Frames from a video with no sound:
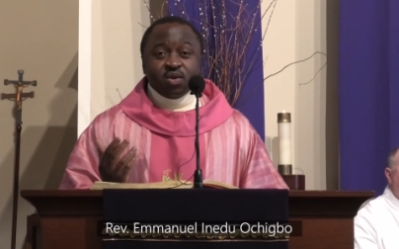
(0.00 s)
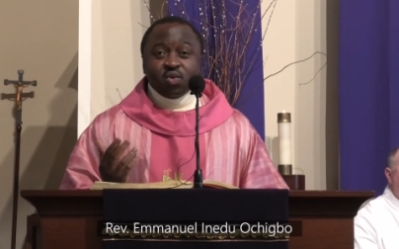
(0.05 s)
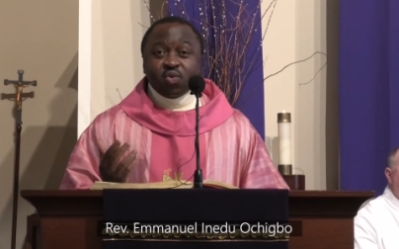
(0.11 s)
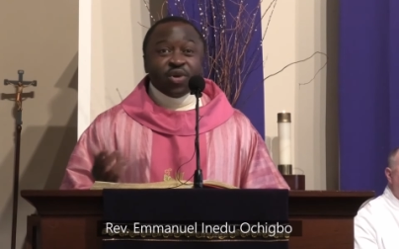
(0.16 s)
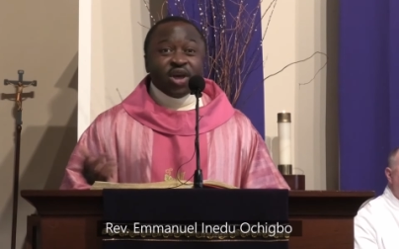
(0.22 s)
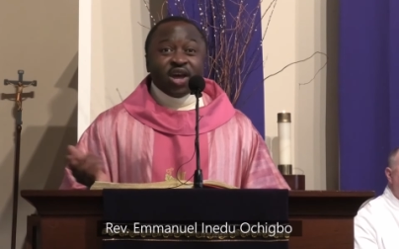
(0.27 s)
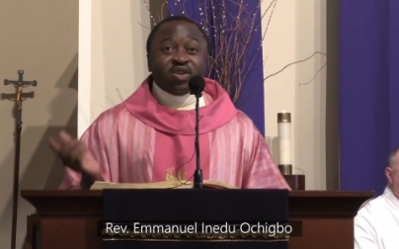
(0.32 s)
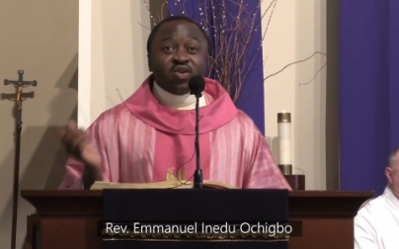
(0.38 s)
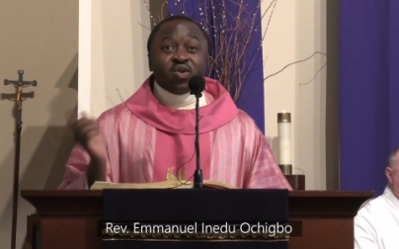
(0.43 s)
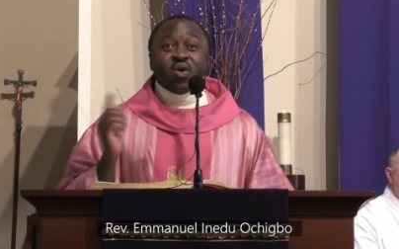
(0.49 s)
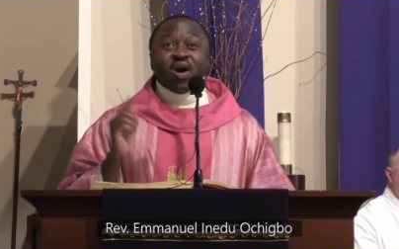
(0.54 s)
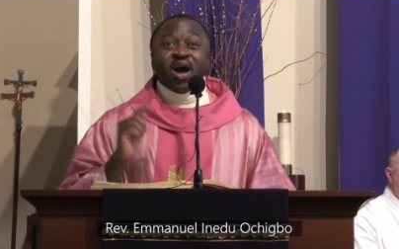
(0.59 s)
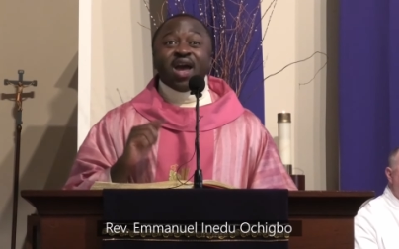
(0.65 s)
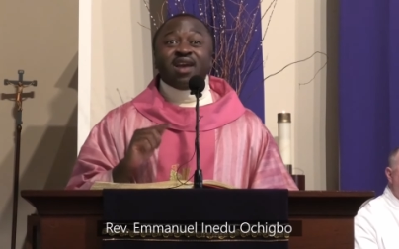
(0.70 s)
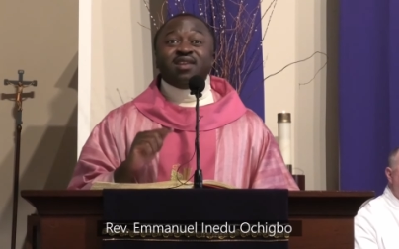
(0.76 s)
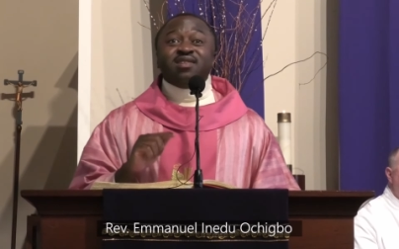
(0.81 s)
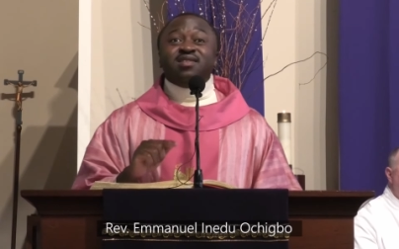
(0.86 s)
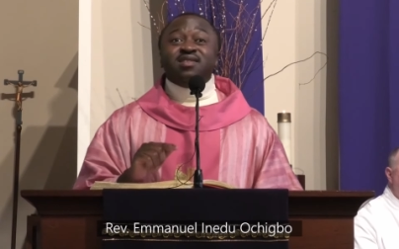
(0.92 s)
we had no
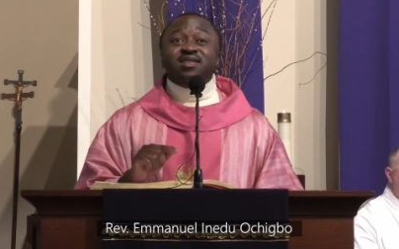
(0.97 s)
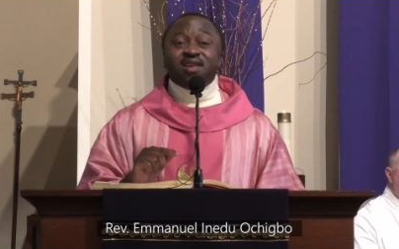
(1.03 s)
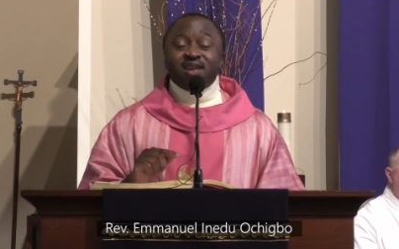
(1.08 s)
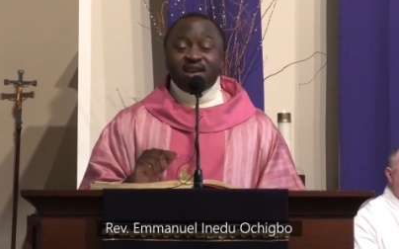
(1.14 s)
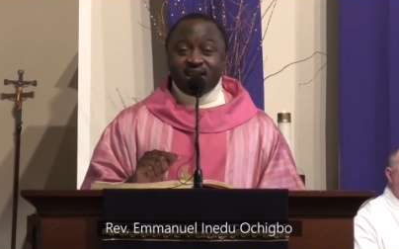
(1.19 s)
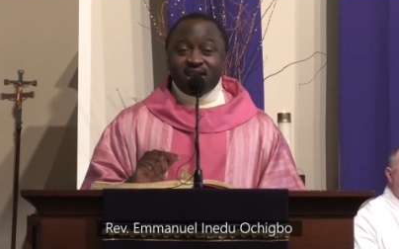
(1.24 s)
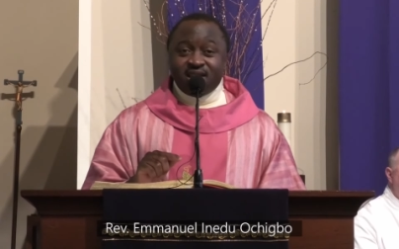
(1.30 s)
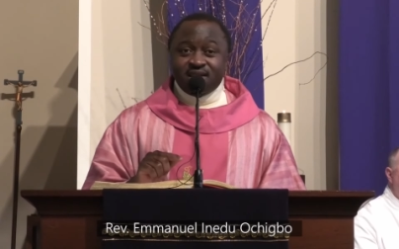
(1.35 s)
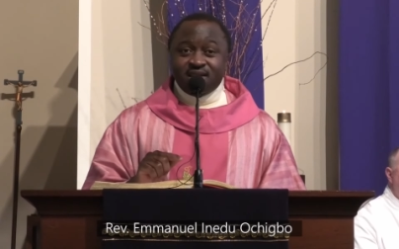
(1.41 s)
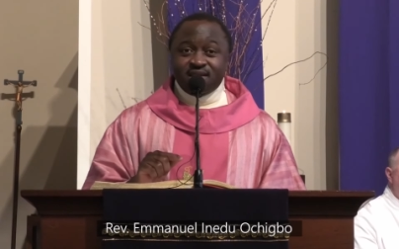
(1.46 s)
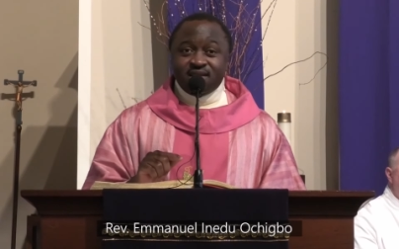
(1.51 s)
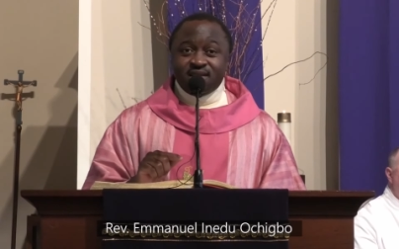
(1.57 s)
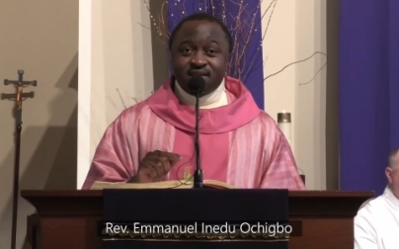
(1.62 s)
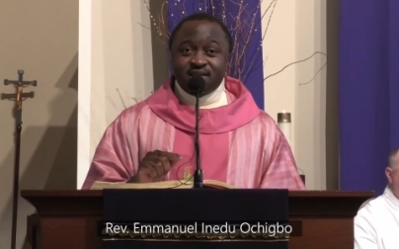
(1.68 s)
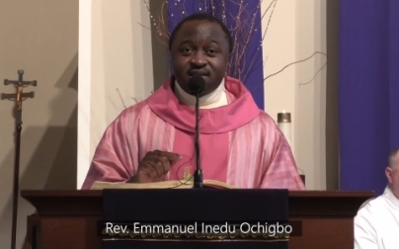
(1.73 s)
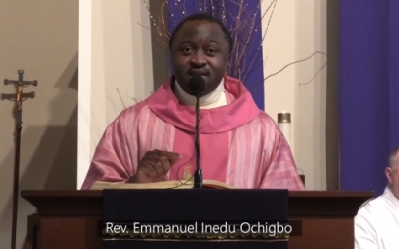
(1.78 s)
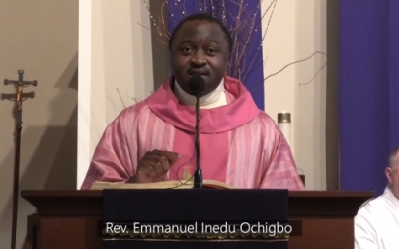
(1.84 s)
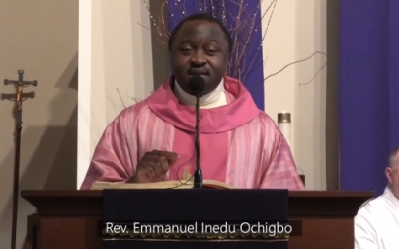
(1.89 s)
idea
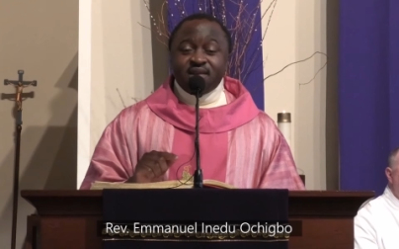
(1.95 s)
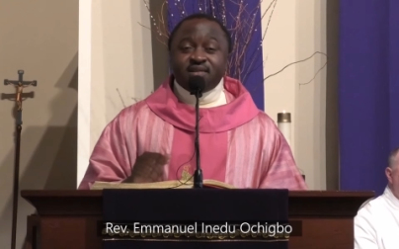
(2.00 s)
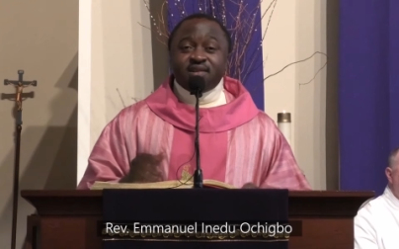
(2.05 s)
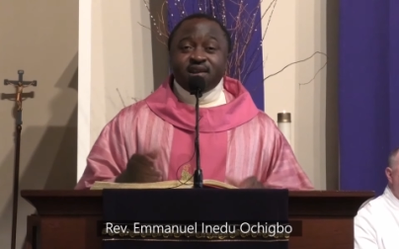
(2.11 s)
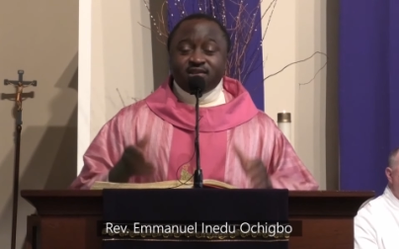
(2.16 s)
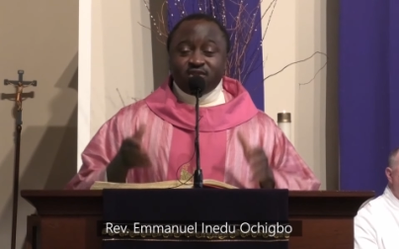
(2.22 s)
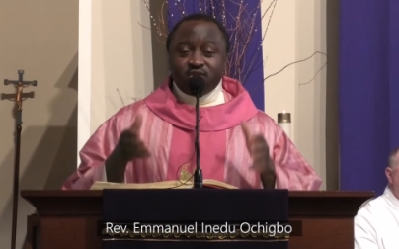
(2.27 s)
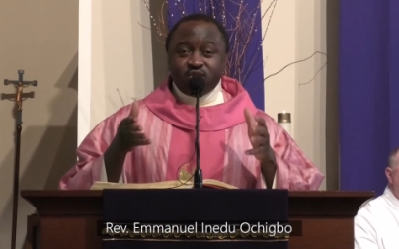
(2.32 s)
that